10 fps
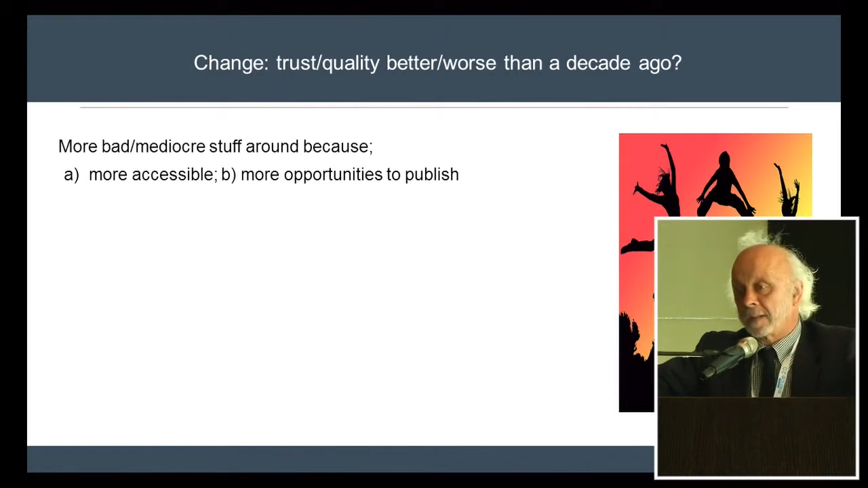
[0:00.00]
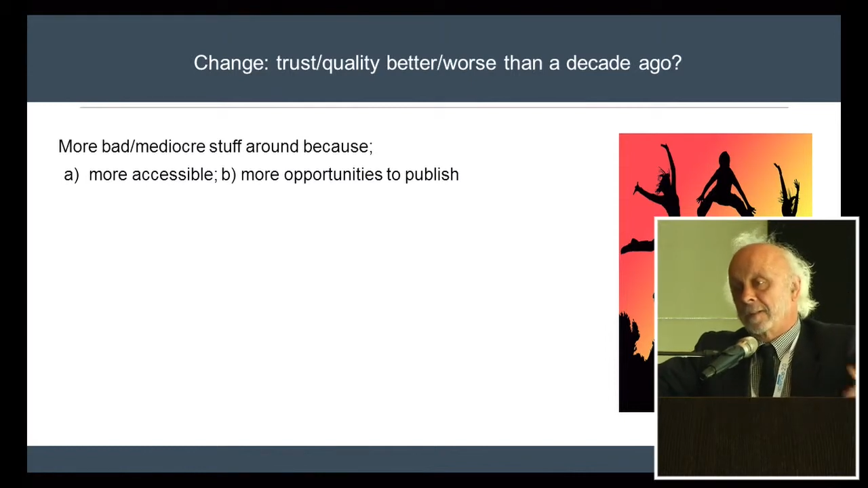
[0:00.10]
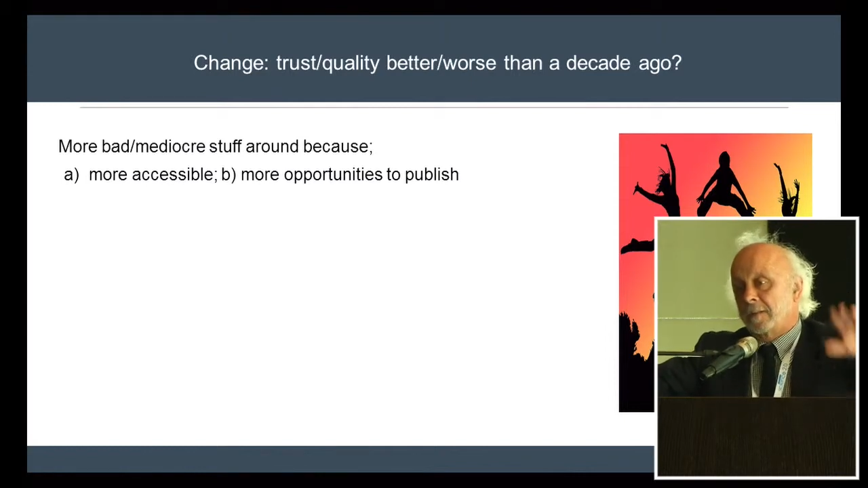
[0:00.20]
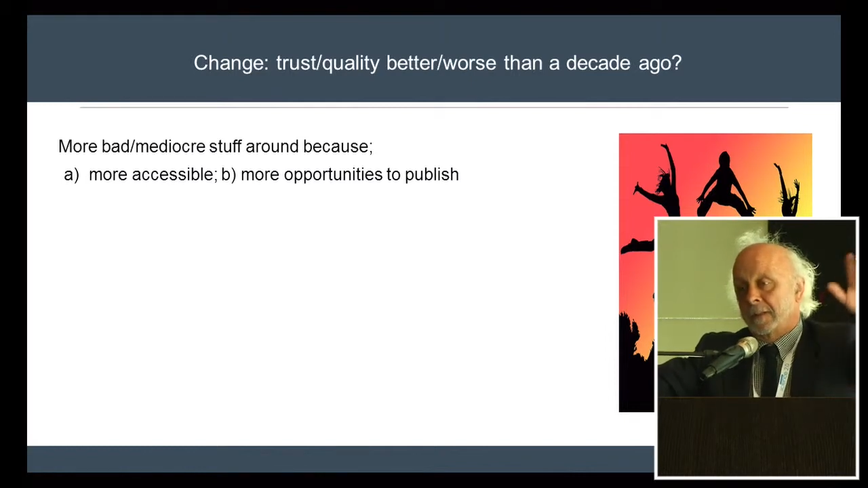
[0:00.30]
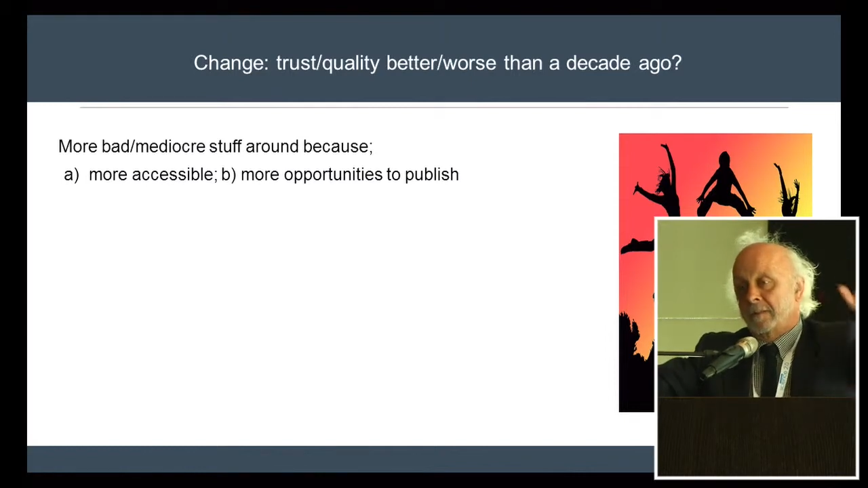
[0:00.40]

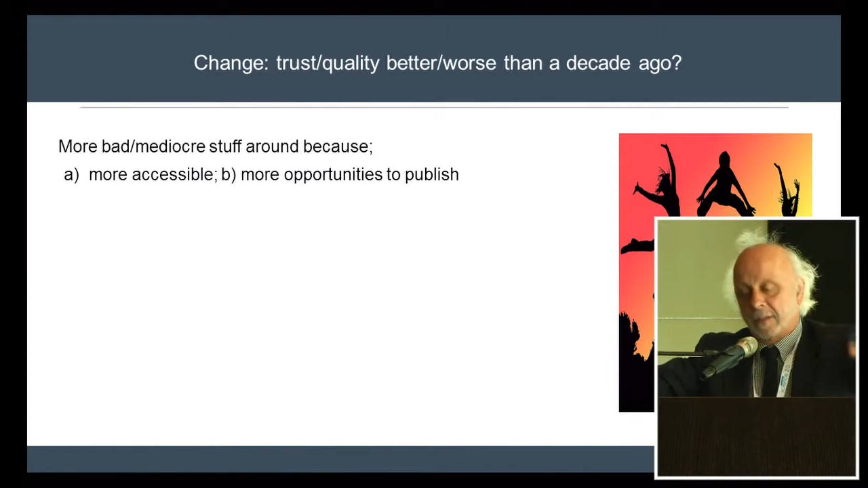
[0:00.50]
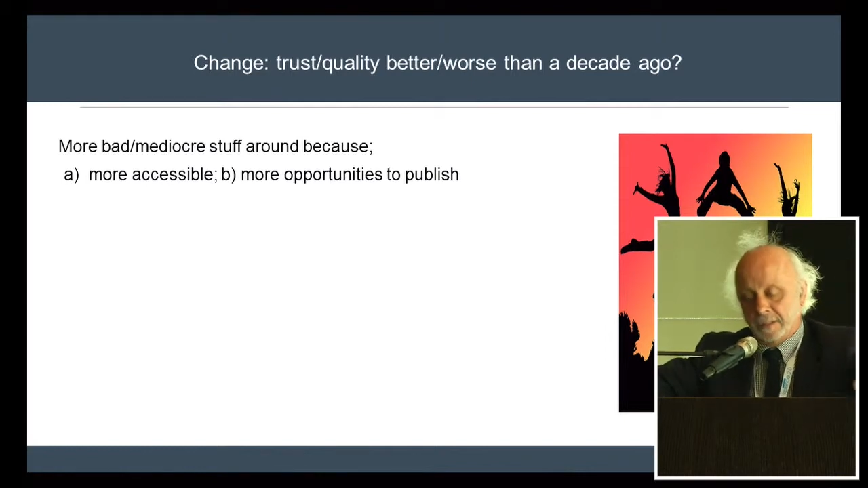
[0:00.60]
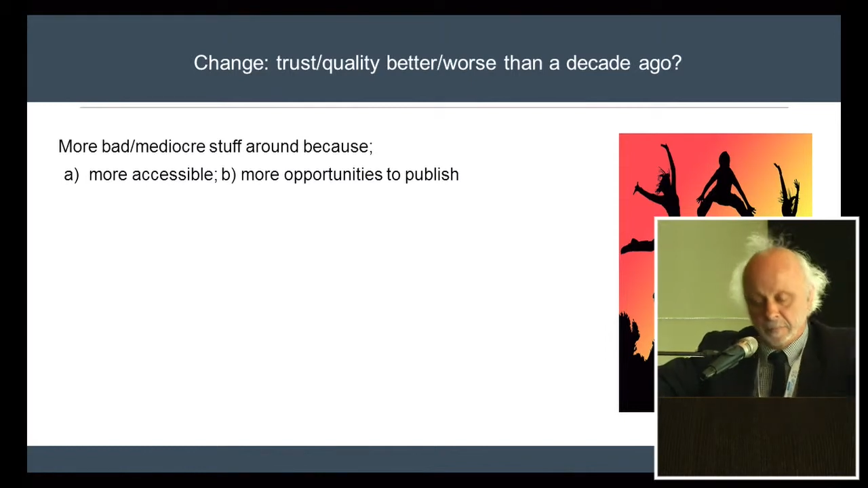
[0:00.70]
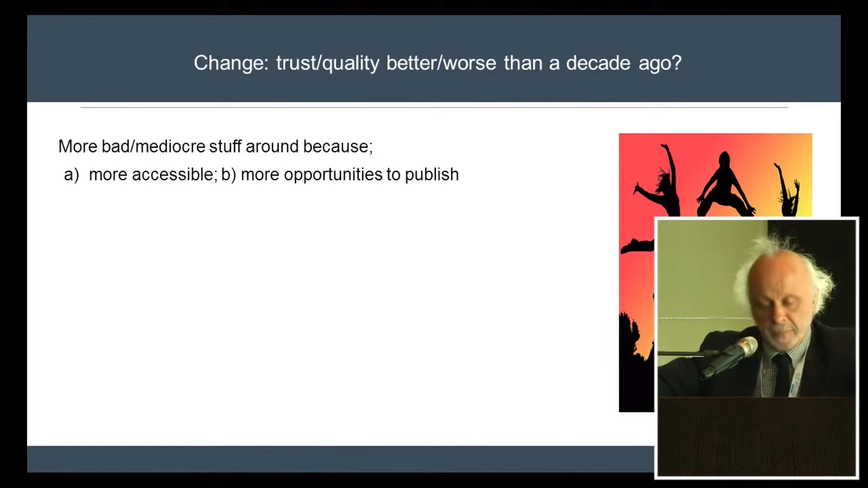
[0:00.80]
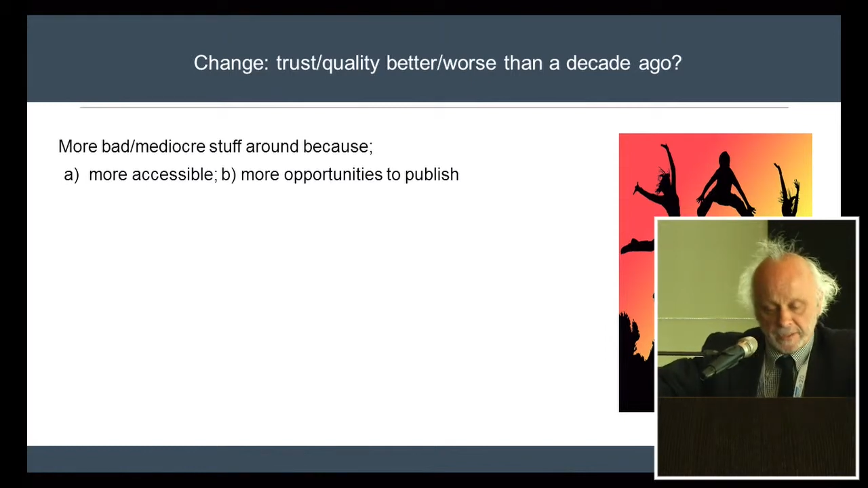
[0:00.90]
so they're very
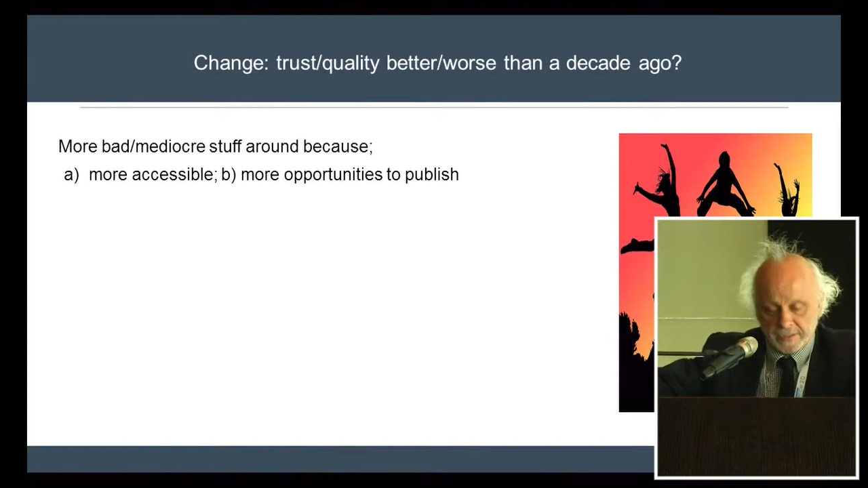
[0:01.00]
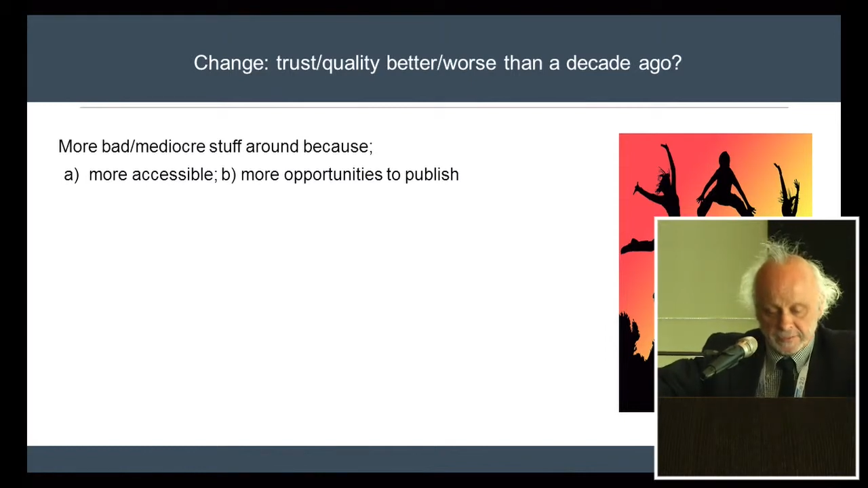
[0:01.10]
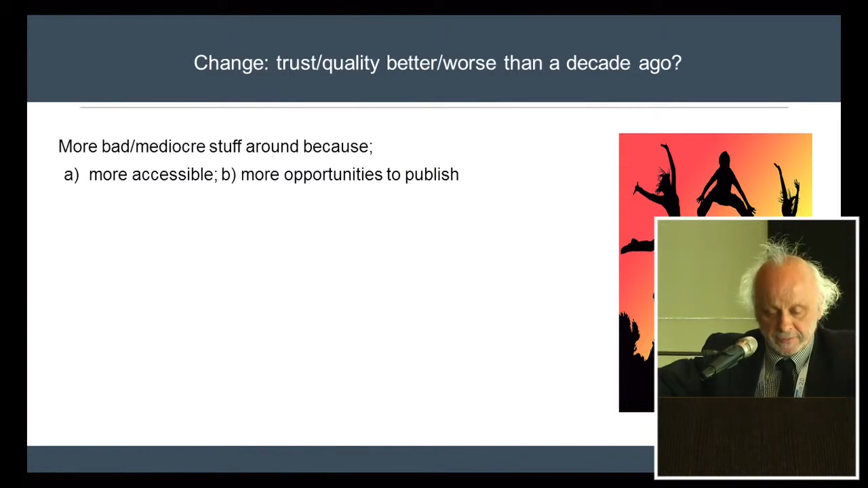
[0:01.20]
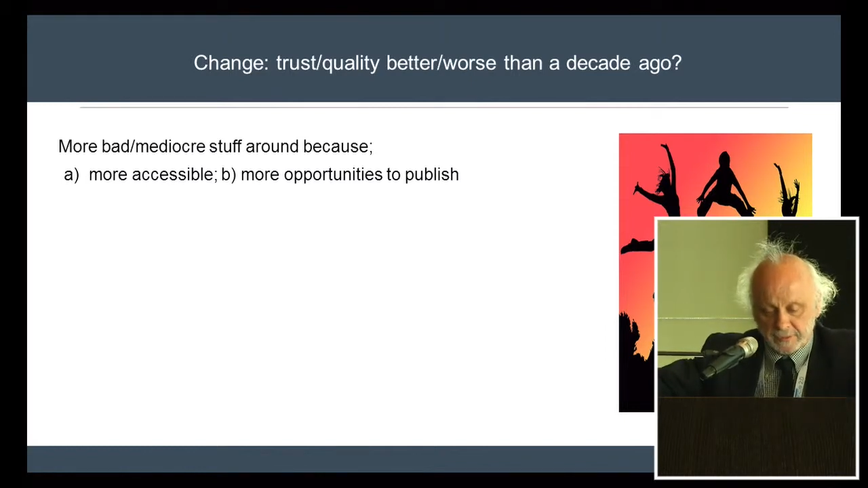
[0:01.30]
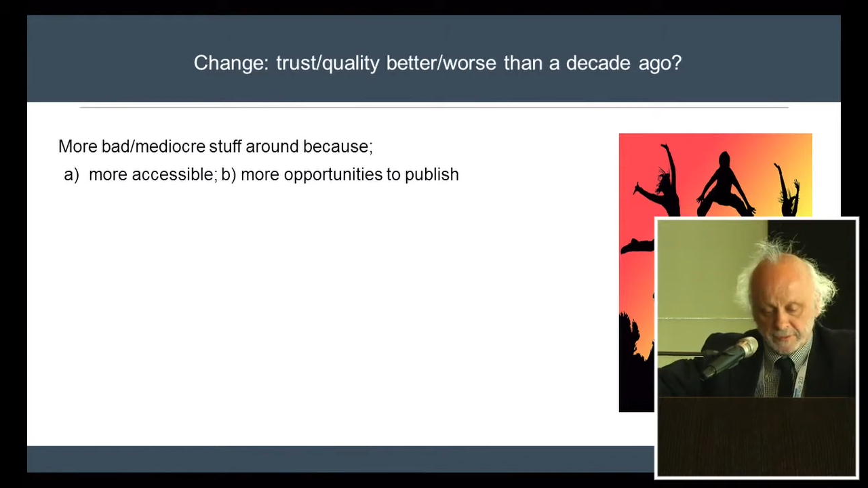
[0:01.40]

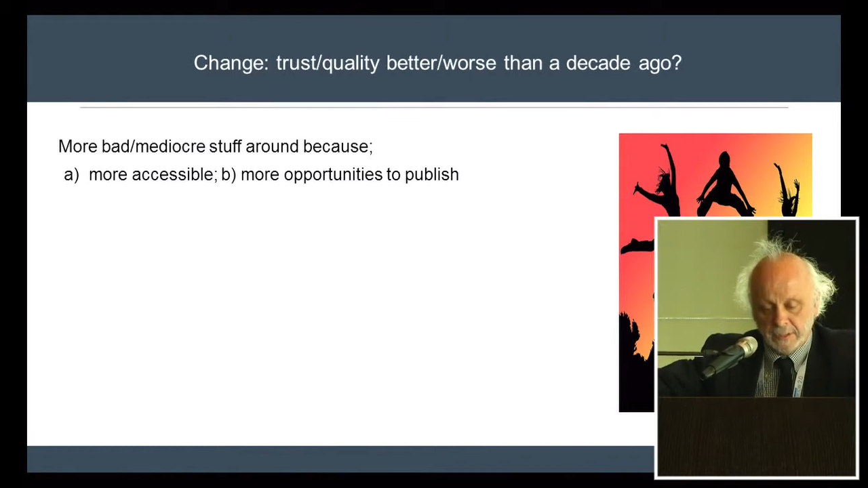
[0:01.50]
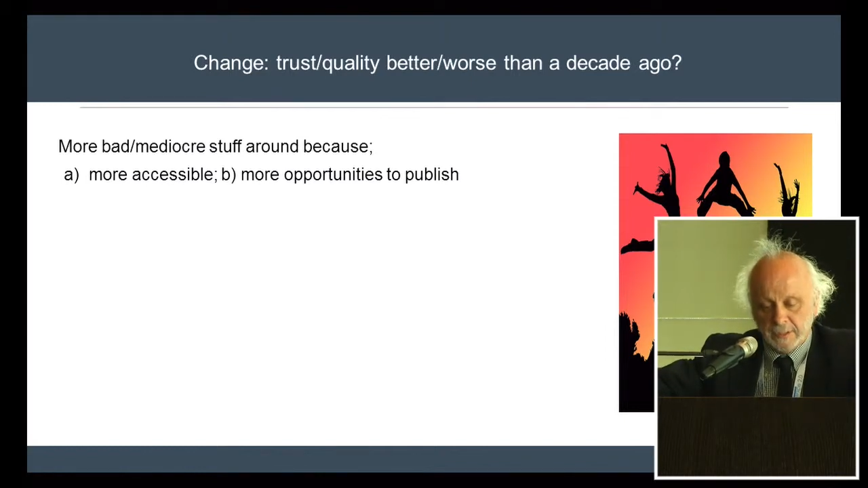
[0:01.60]
competitive. So